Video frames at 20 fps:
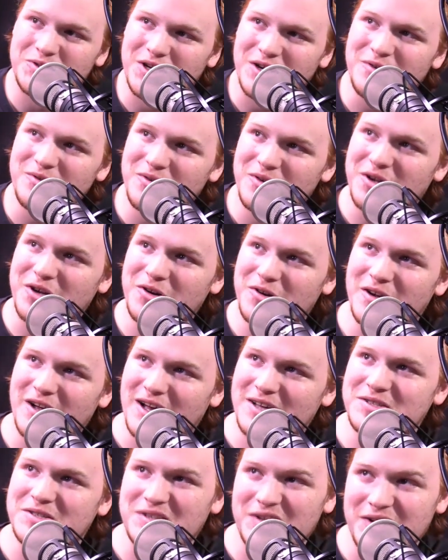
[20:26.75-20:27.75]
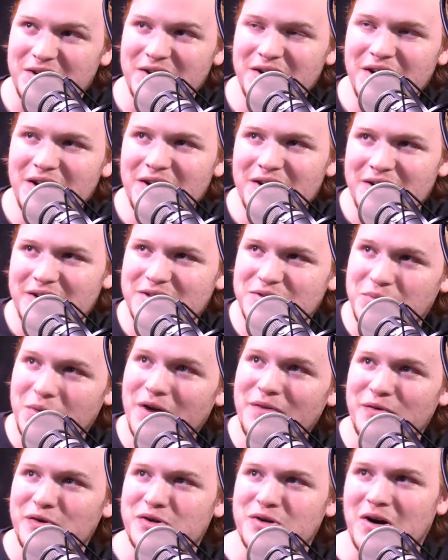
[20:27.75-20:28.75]
General curiosity, because we
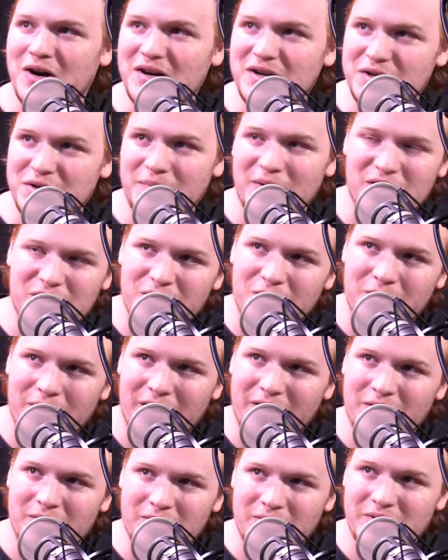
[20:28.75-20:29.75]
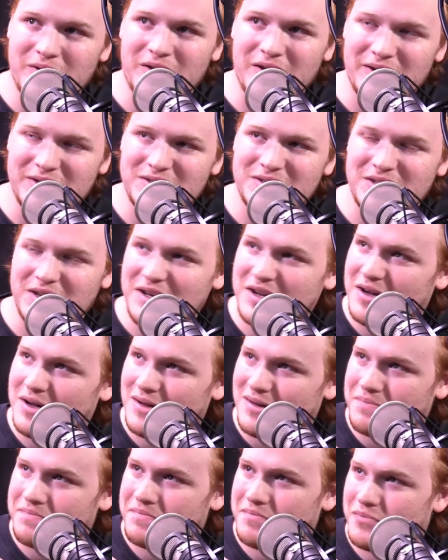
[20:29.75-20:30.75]
haven't talked about the irregular list in
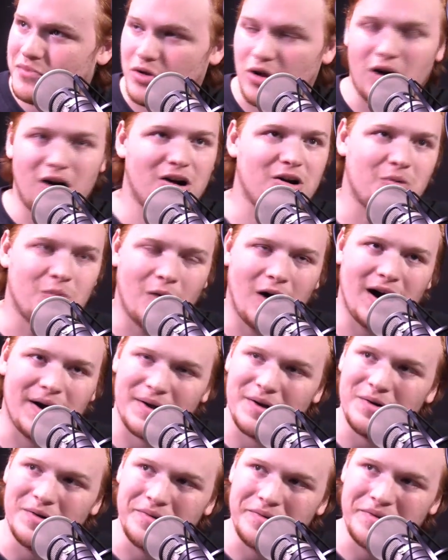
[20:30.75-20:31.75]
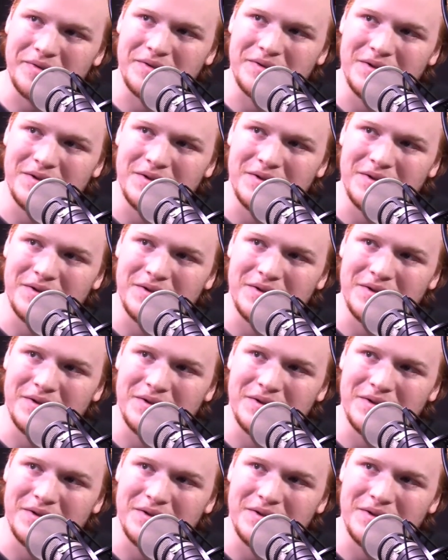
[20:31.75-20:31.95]
a long while,